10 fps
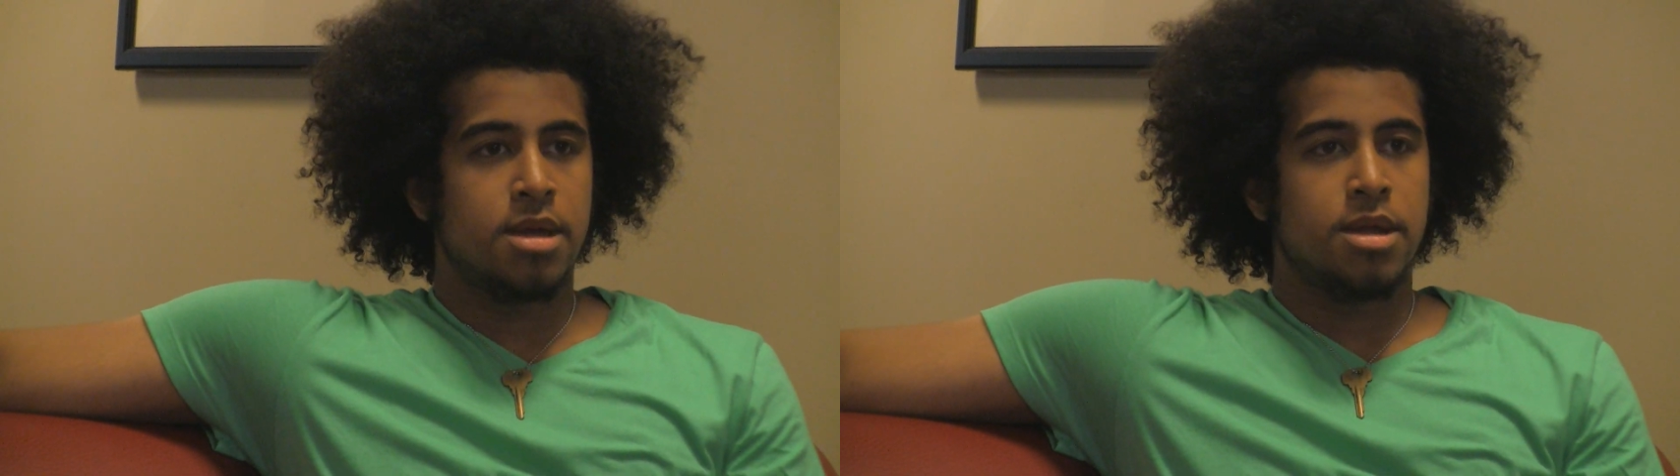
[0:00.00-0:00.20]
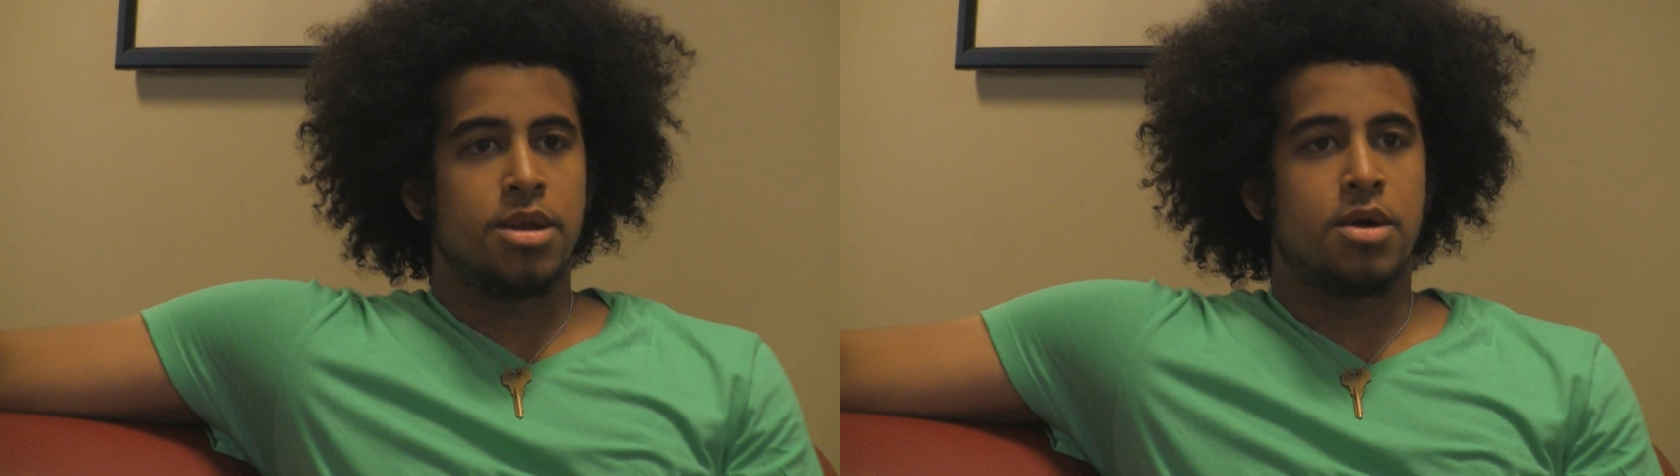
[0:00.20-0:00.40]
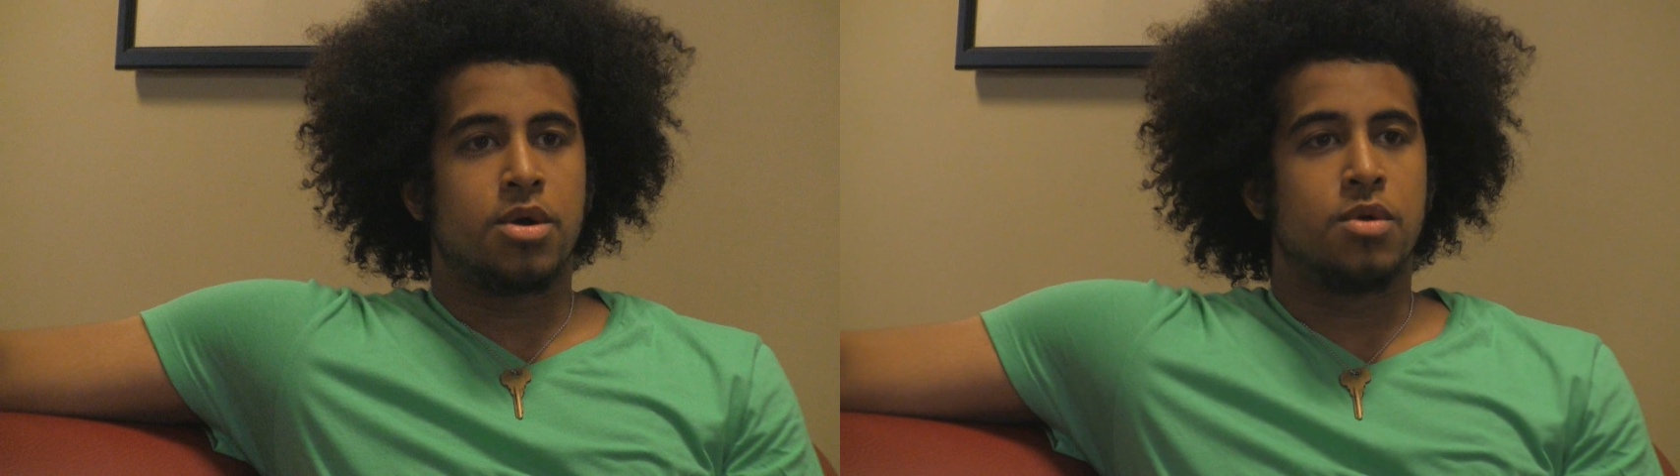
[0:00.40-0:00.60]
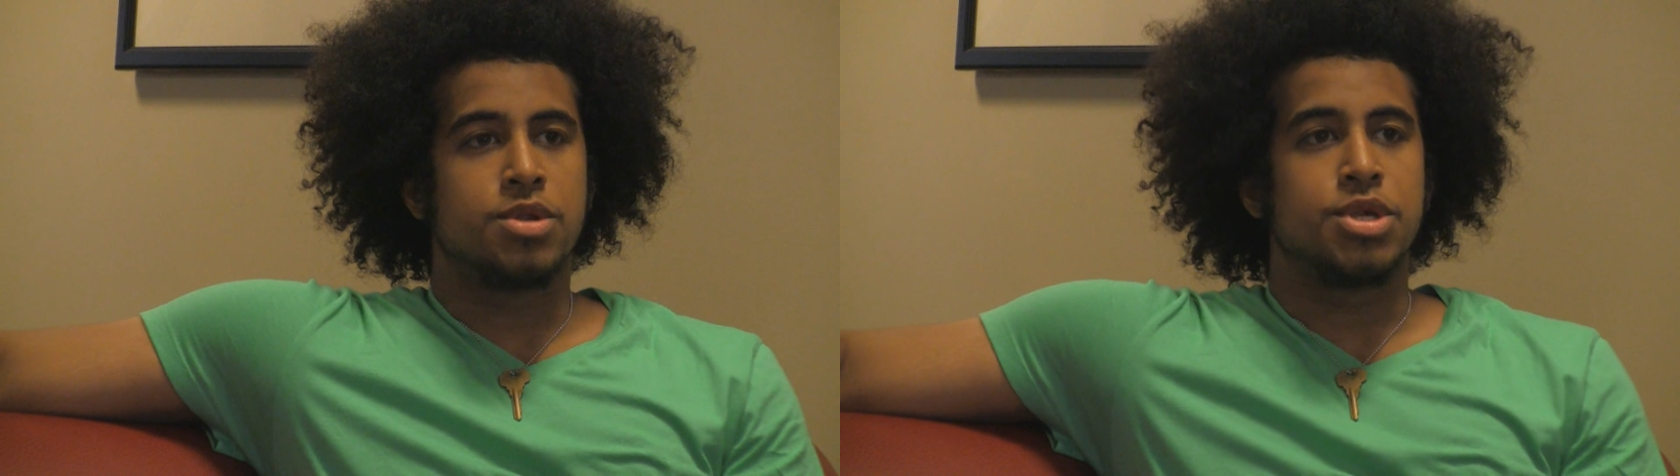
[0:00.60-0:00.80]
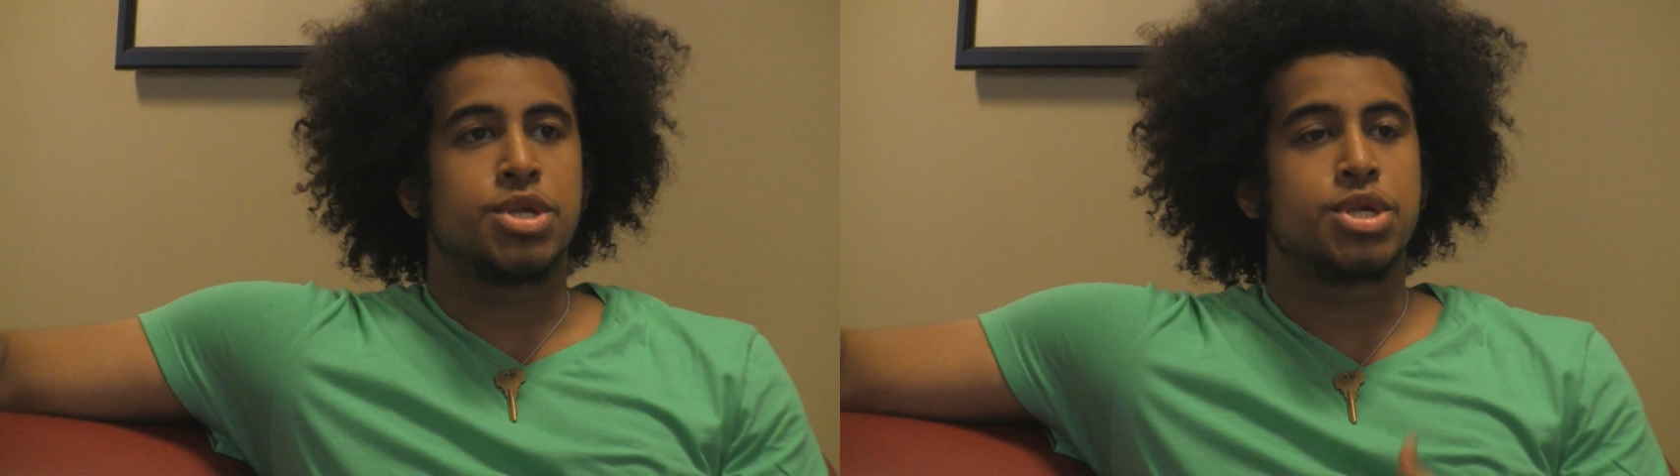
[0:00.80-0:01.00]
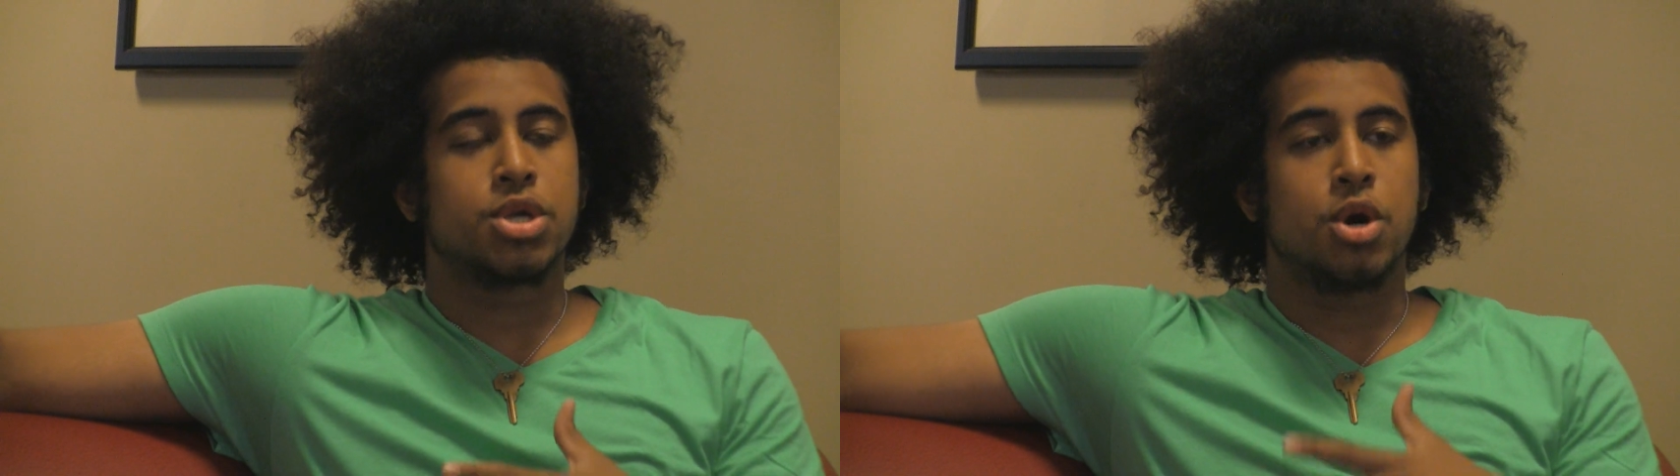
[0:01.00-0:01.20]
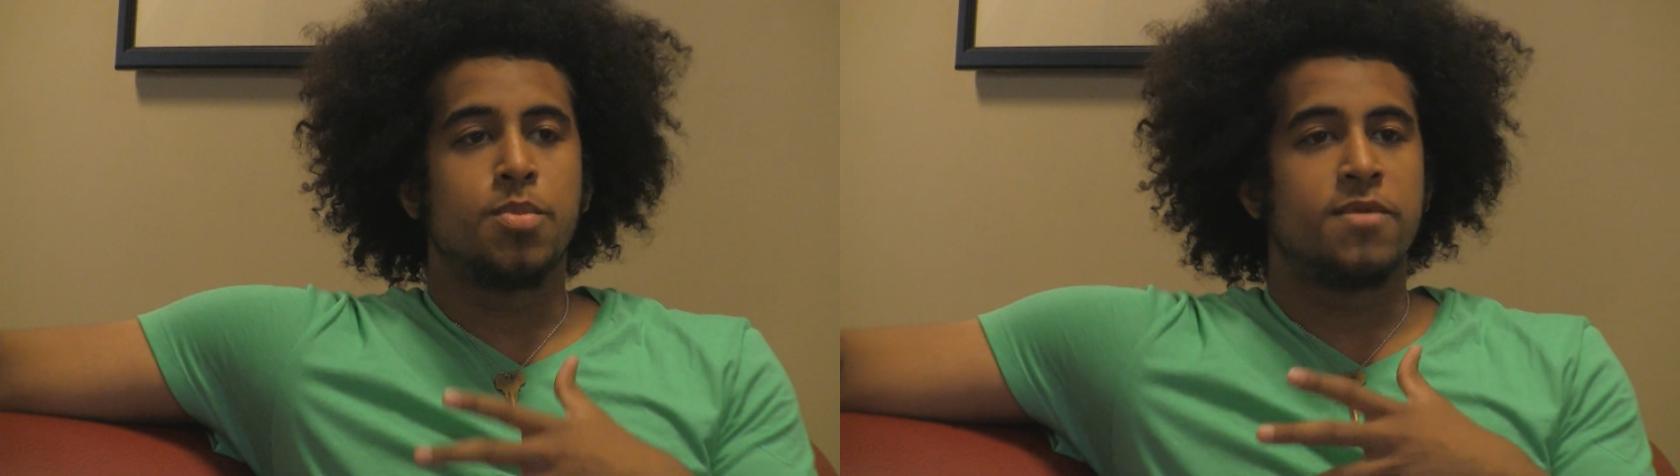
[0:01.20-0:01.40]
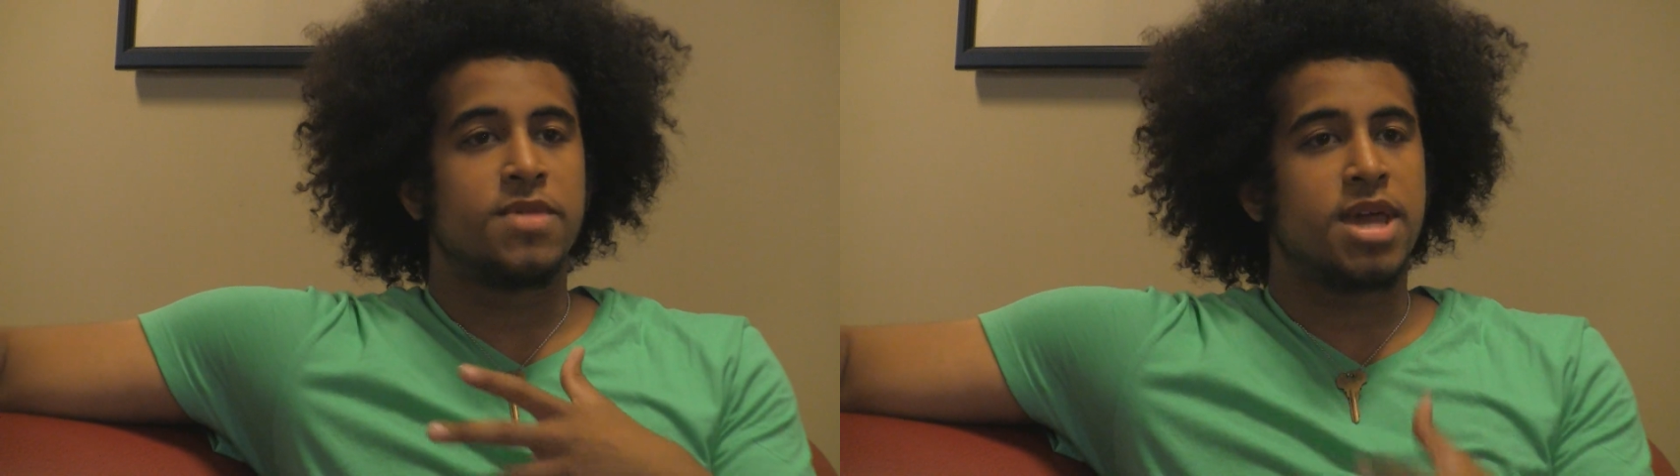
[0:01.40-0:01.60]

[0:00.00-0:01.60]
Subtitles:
go into the scope of the